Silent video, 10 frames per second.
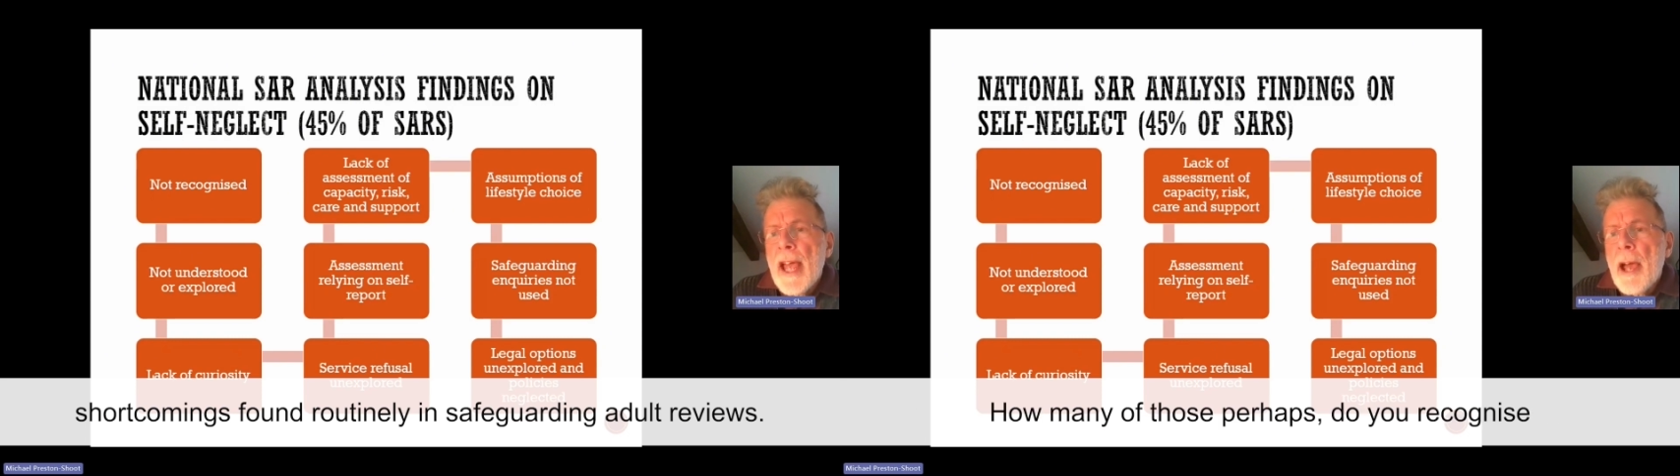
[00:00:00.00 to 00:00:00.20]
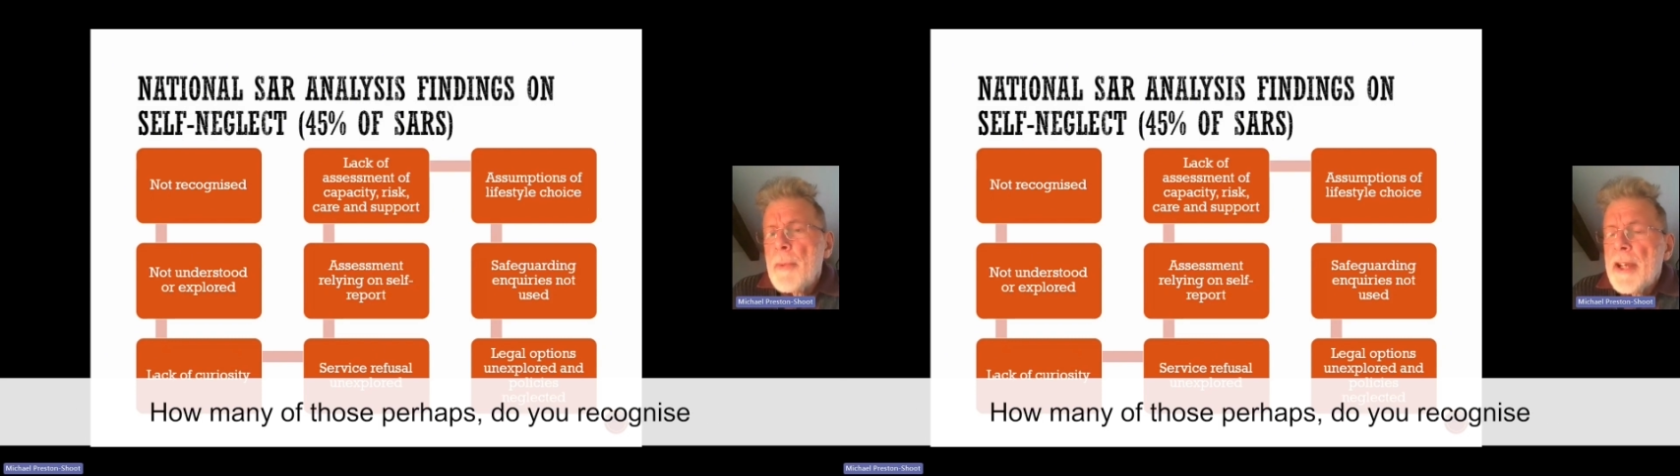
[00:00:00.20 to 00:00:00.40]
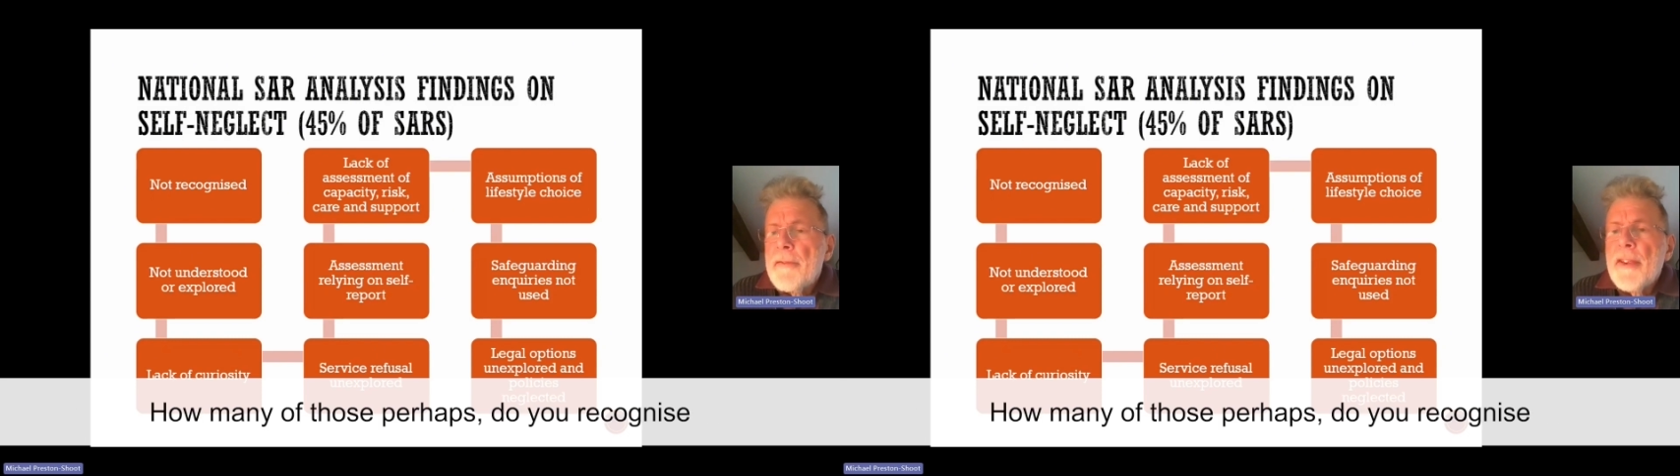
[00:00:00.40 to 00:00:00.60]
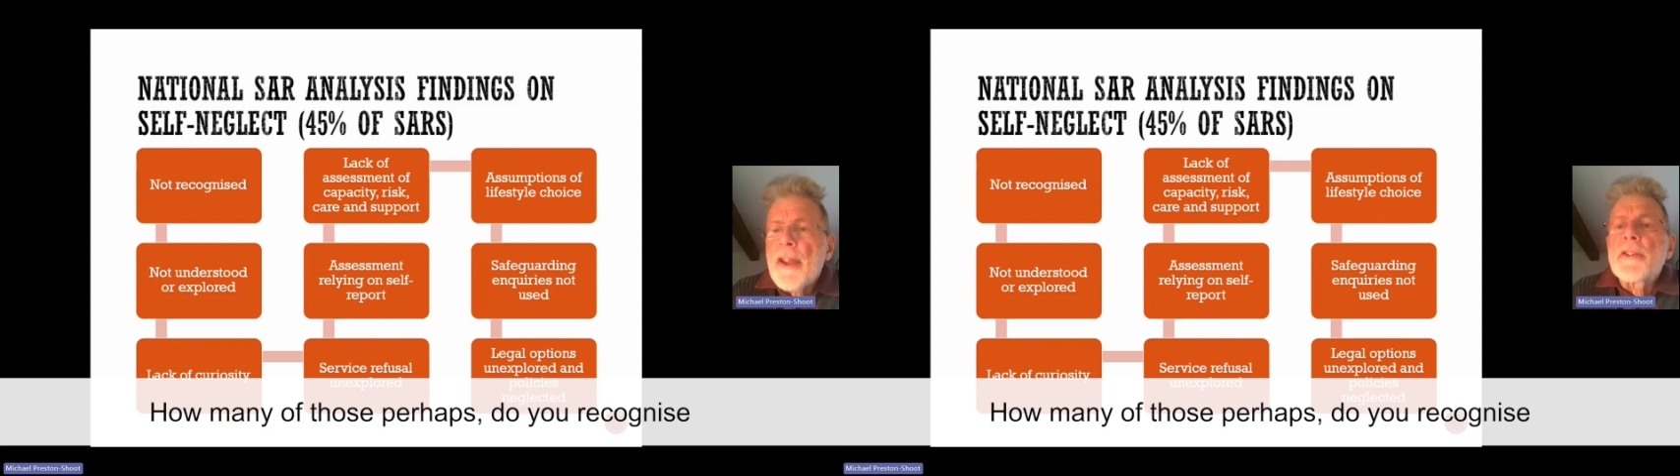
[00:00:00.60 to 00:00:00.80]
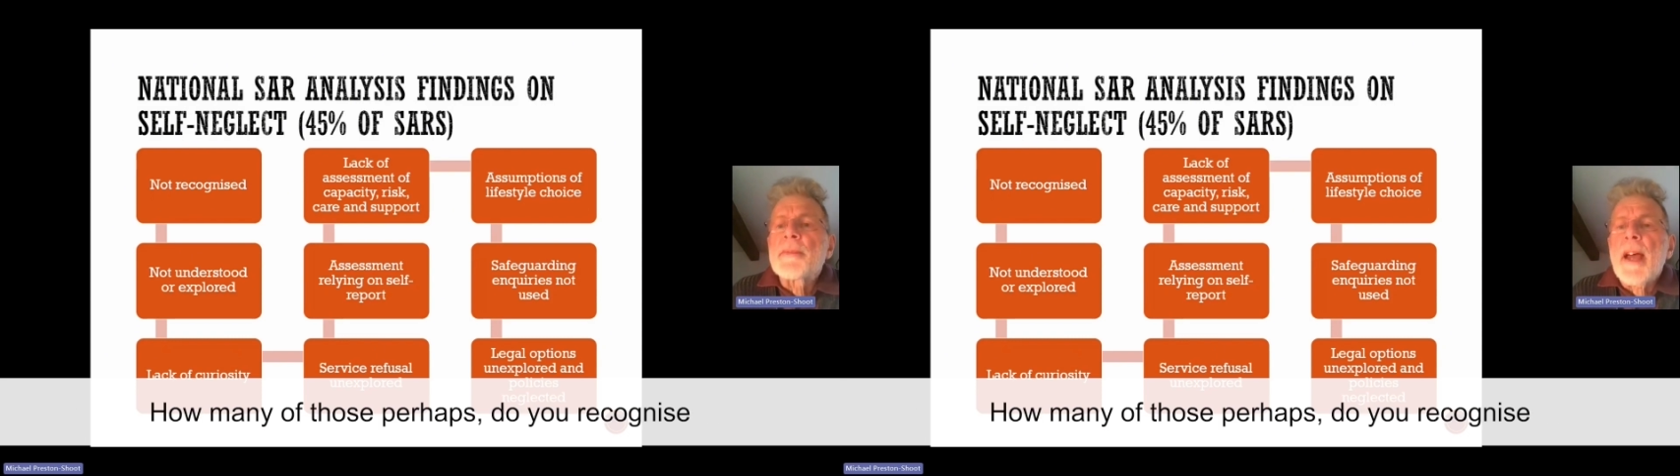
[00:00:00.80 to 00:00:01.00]
How many of
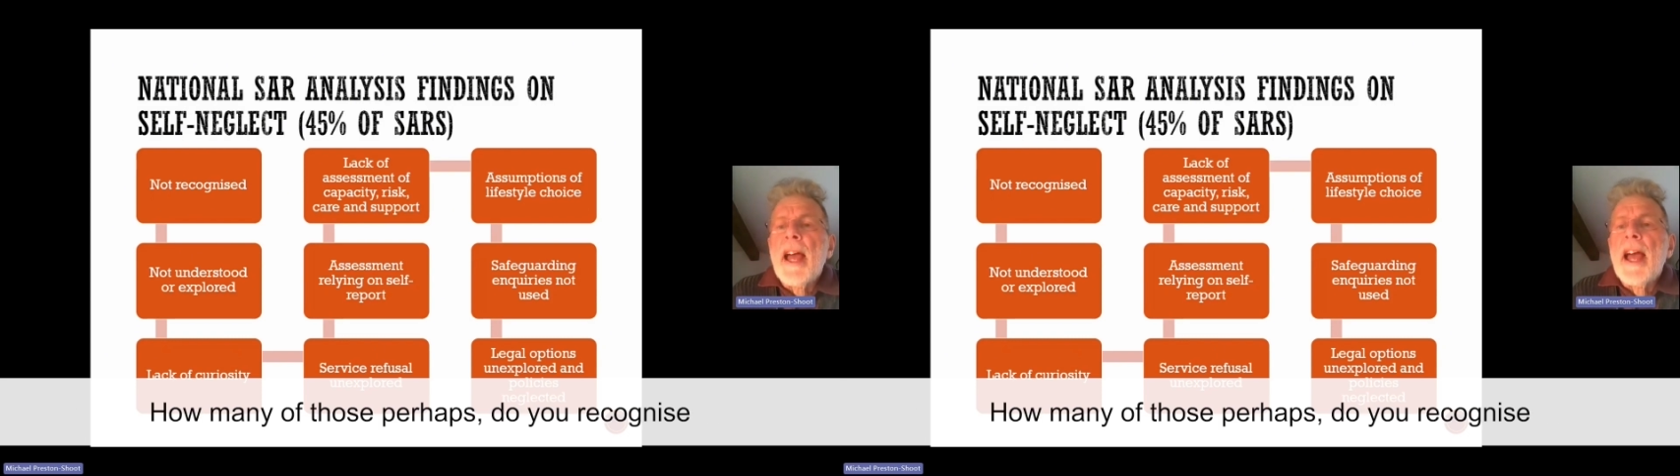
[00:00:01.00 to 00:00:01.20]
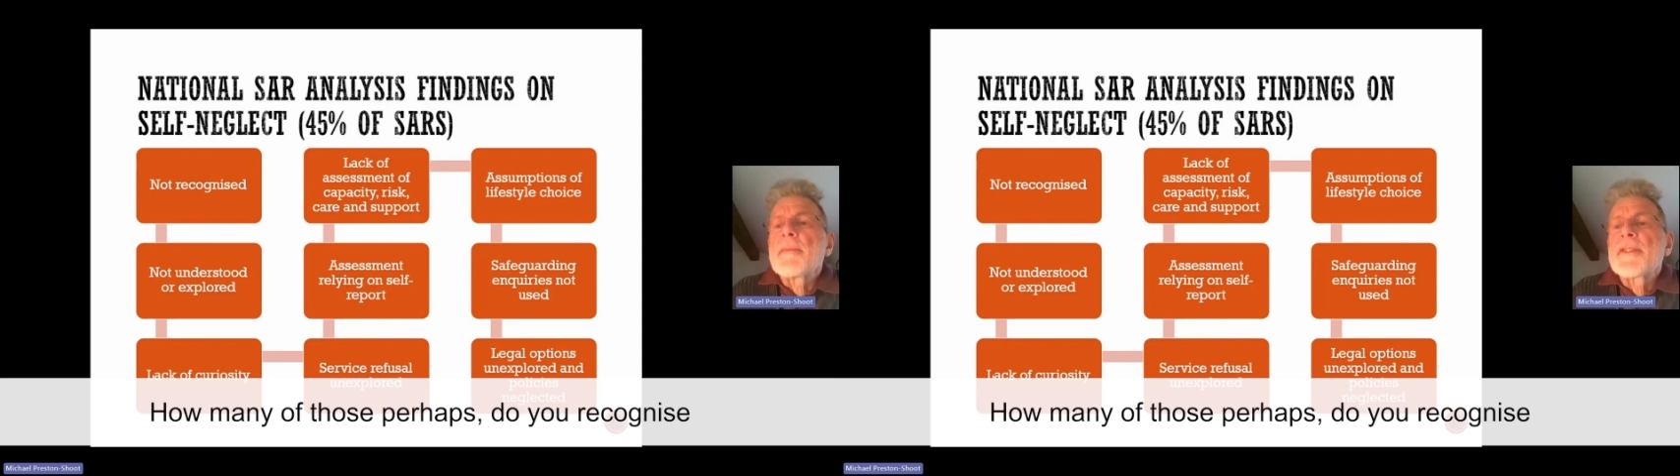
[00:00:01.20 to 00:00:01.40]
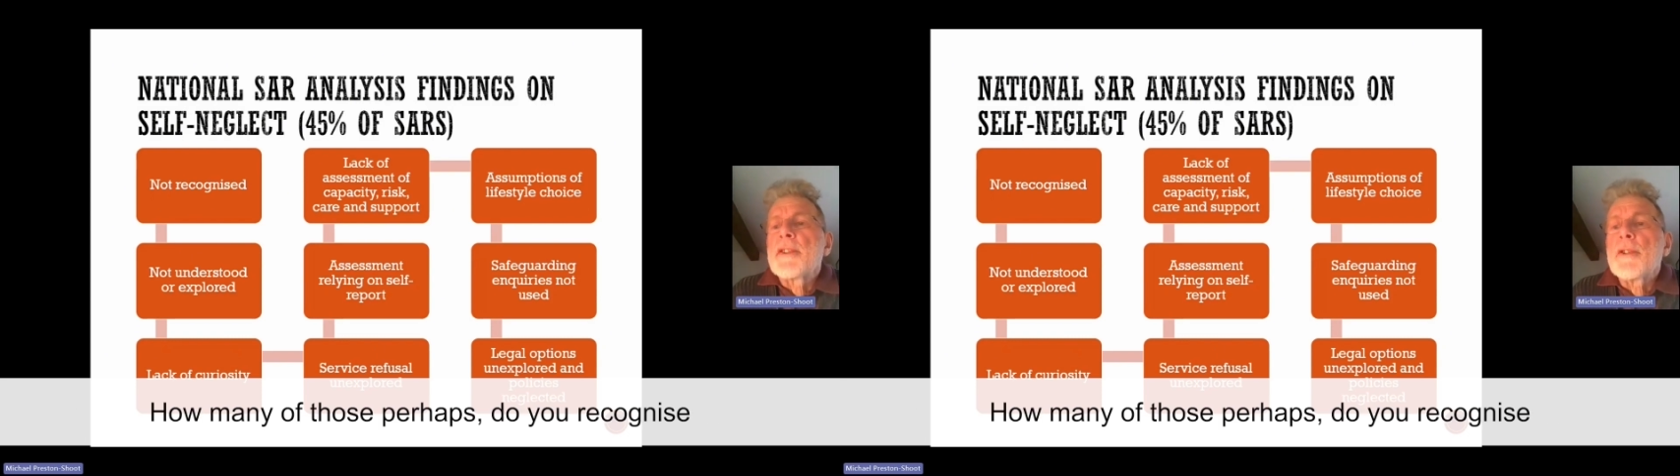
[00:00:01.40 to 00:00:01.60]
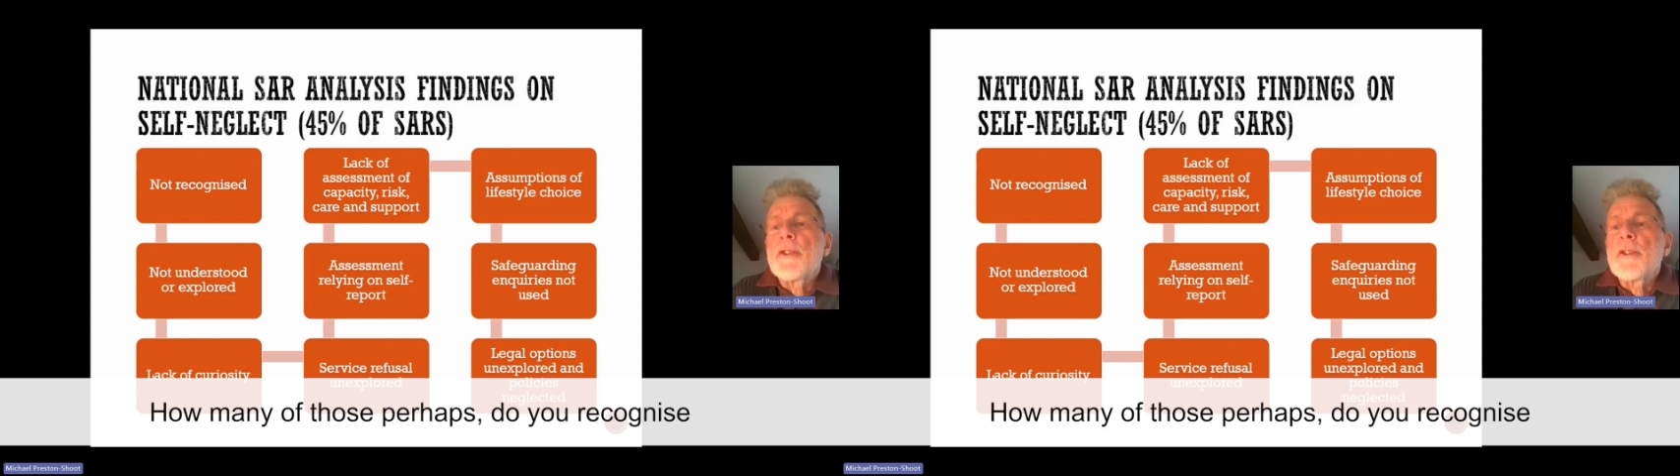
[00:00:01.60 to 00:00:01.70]
those perhaps